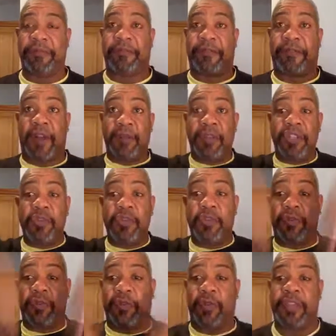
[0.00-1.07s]
from the
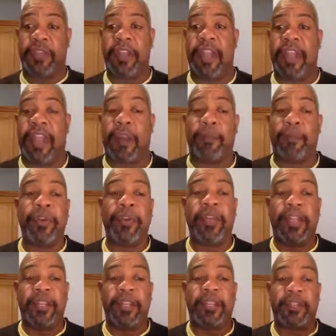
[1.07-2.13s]
universe and are putting
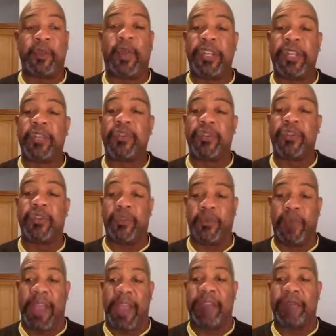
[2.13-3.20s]
it into what you do
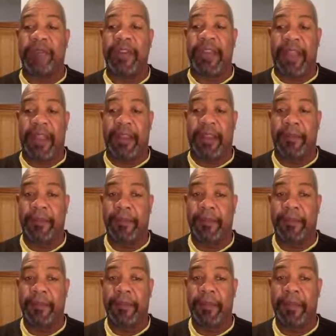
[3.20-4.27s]
every day.
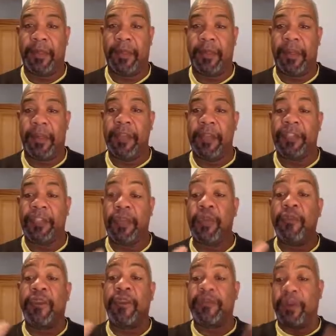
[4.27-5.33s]
So
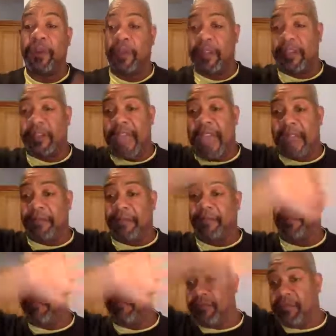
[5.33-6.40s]
you've converted that
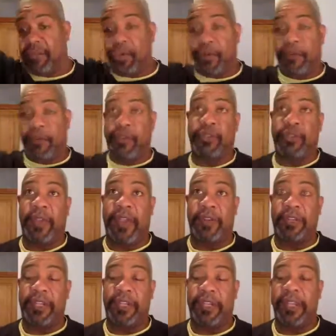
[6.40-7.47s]
universal
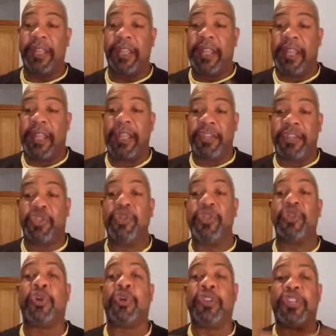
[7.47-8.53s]
energy into
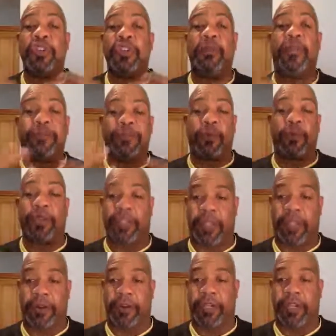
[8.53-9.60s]
your human force
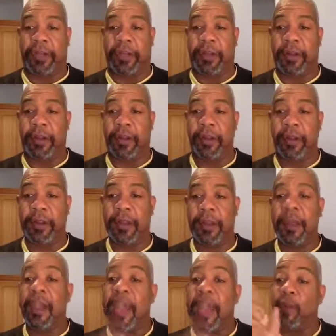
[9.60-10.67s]
energy.
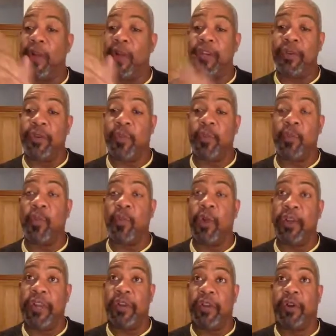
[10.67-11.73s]
And what you're
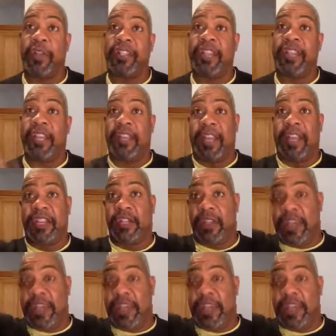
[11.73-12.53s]
working on is taking that